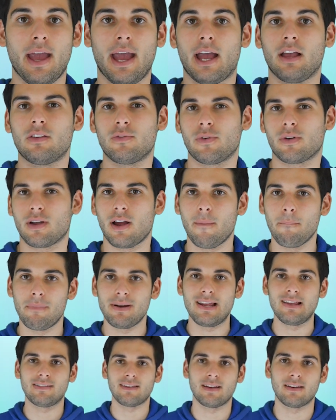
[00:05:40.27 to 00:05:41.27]
As for
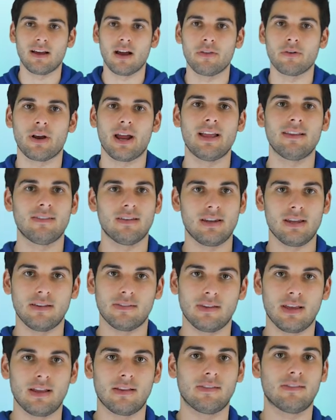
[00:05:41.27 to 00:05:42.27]
companies and other
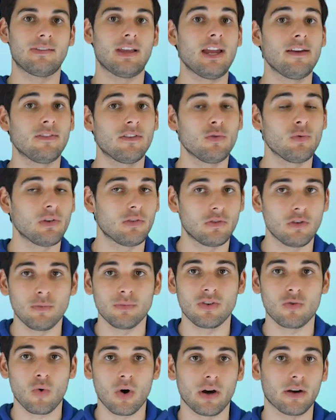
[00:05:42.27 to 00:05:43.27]
entities, it's safe to
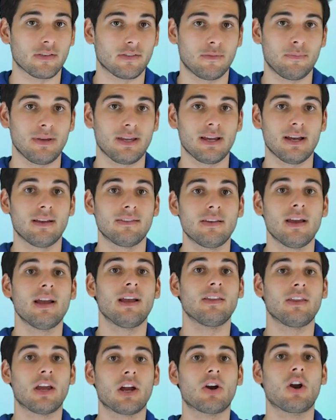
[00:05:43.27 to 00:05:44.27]
assume the worst because
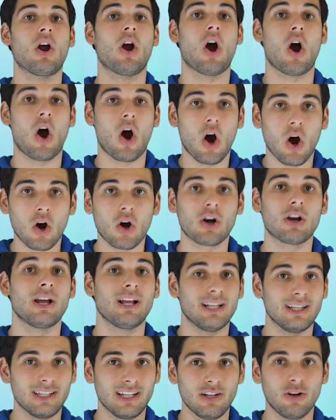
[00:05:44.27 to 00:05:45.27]
there are
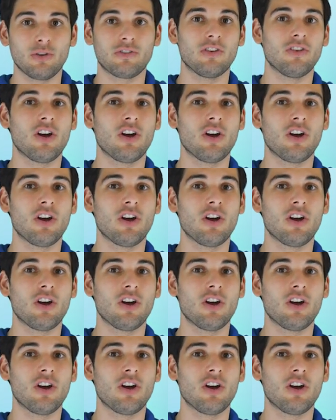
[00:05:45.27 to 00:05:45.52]
little